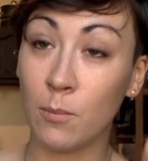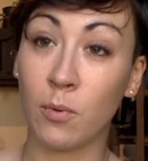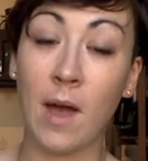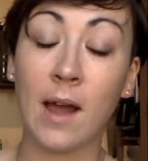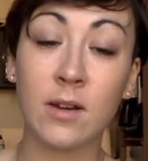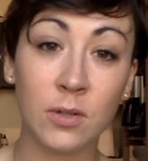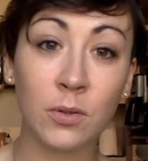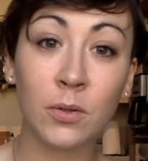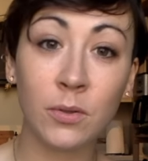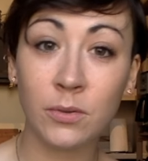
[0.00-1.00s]

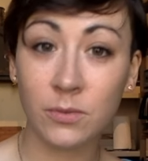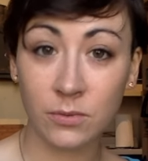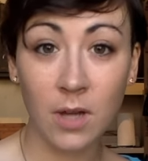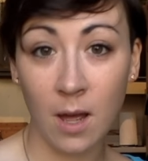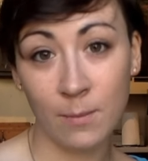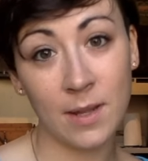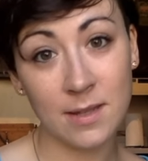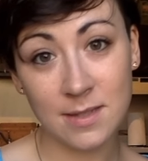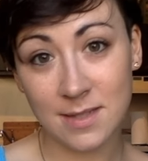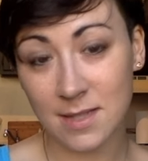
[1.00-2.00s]
practical
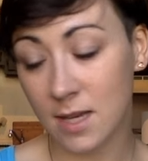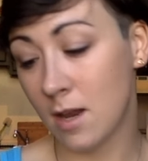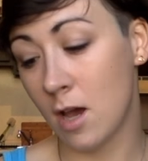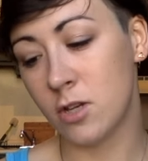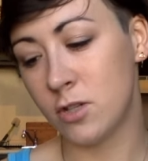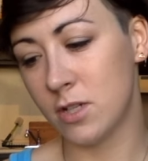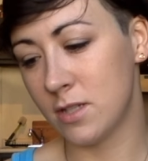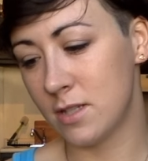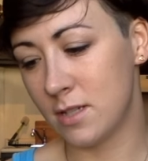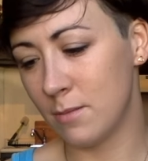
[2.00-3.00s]
comments and not
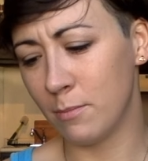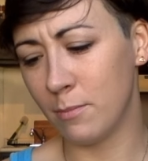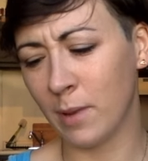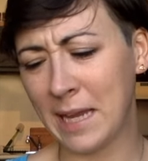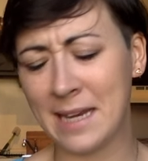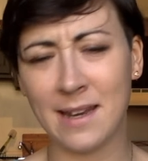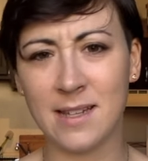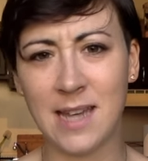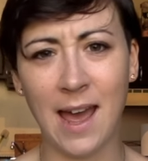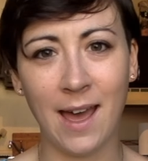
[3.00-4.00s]
just blatant
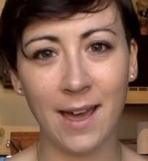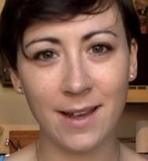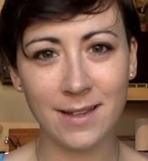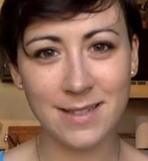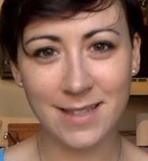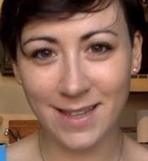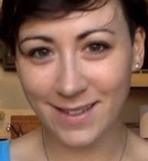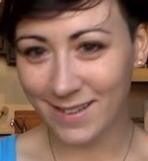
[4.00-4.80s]
attacks.